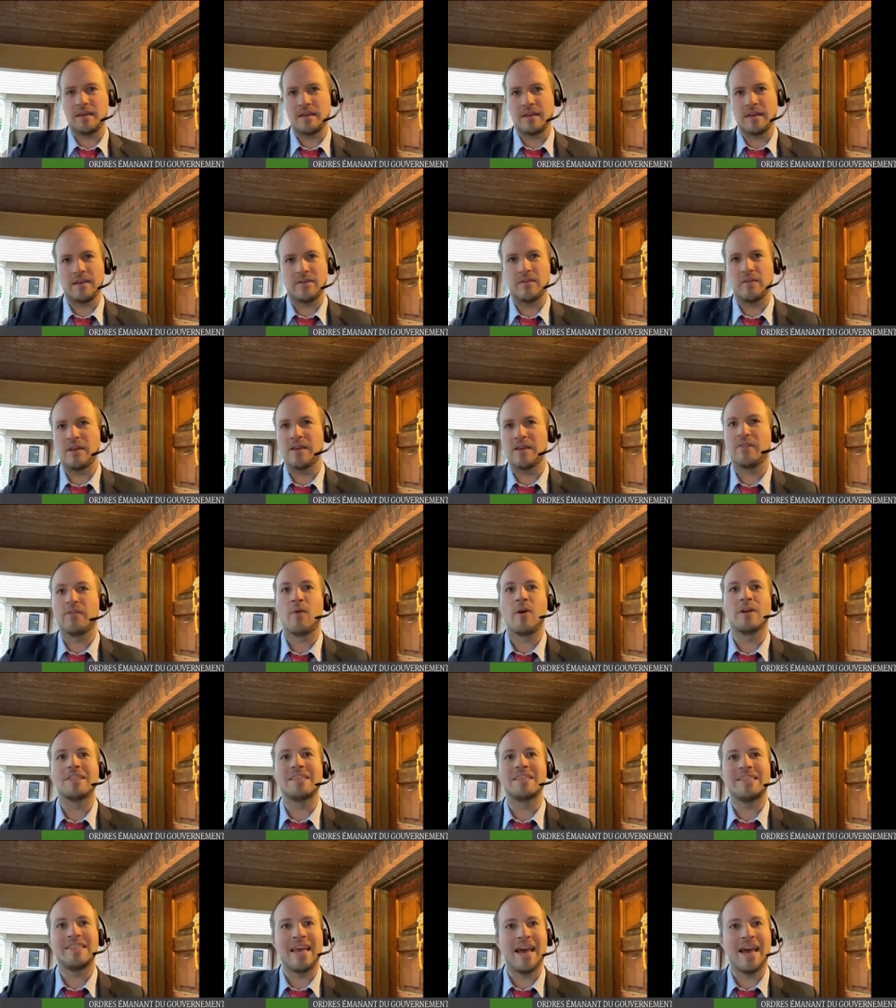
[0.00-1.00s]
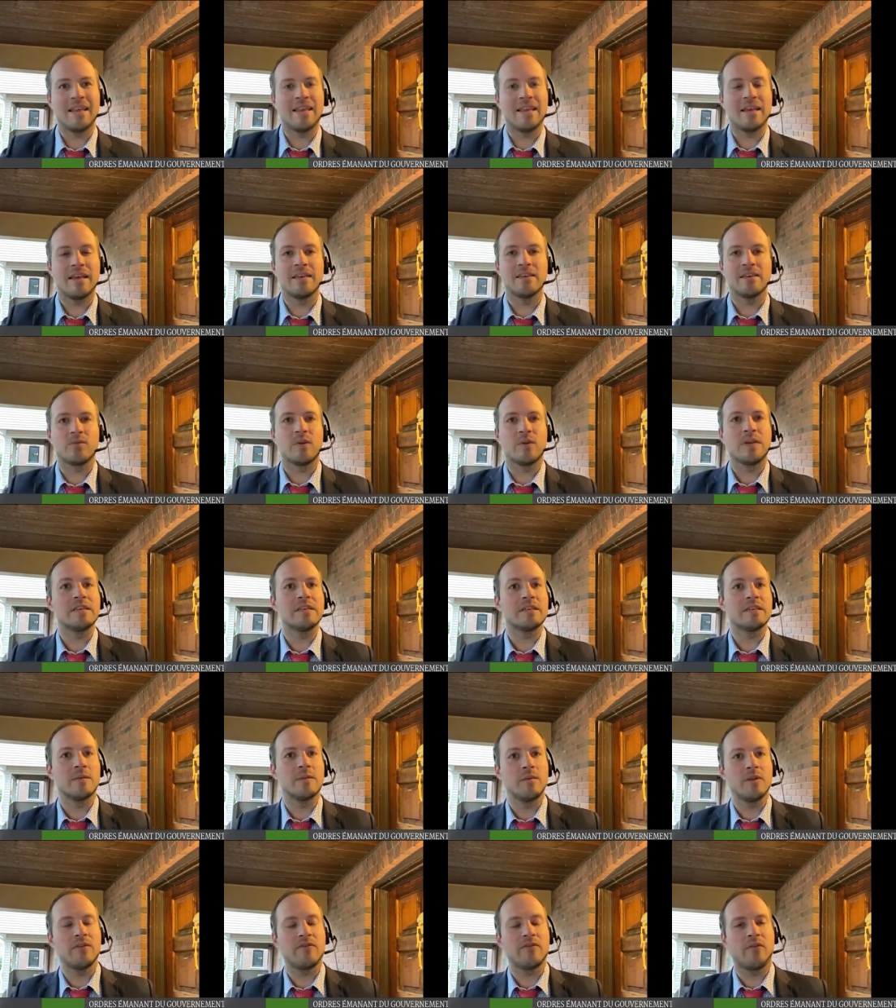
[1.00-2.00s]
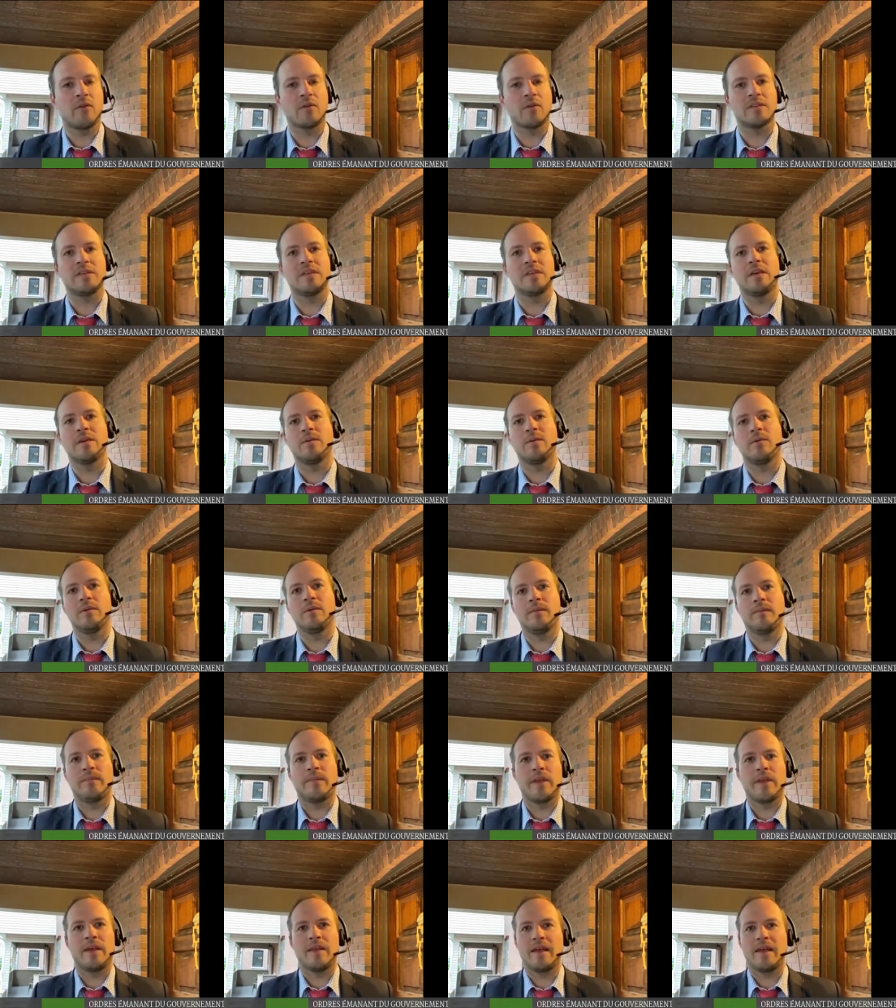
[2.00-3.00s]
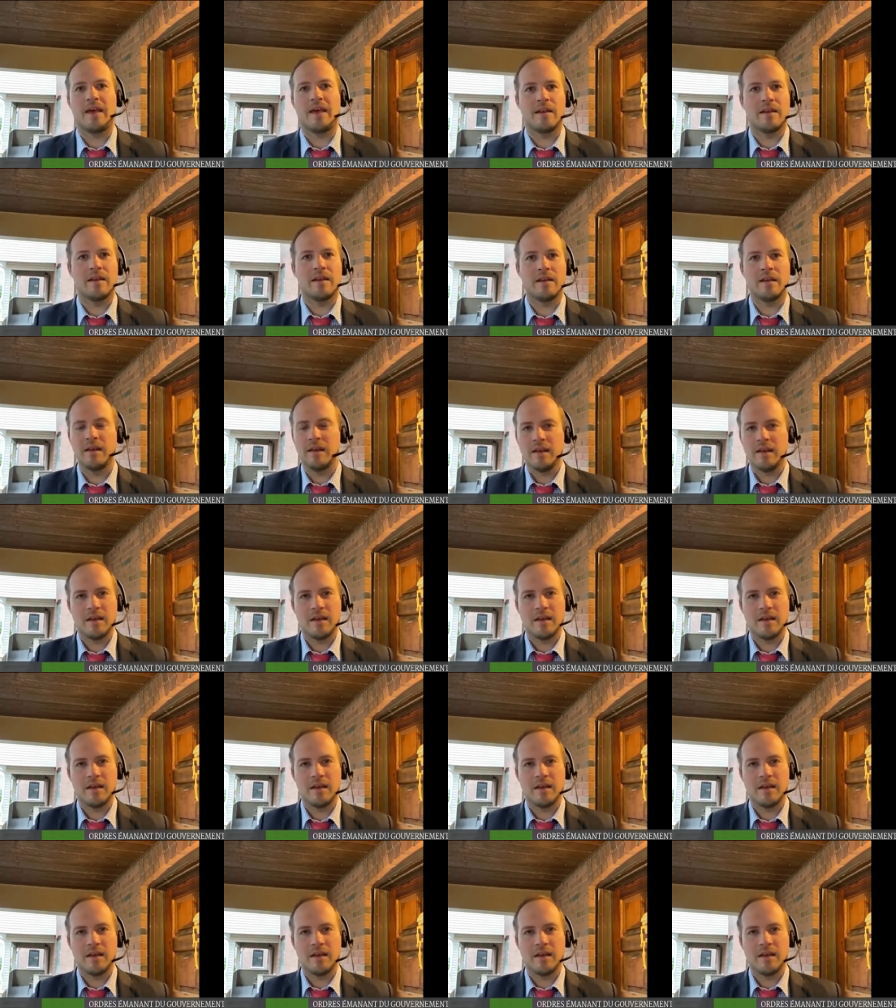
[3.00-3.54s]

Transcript: if, if one's death is reasonably foreseeable, then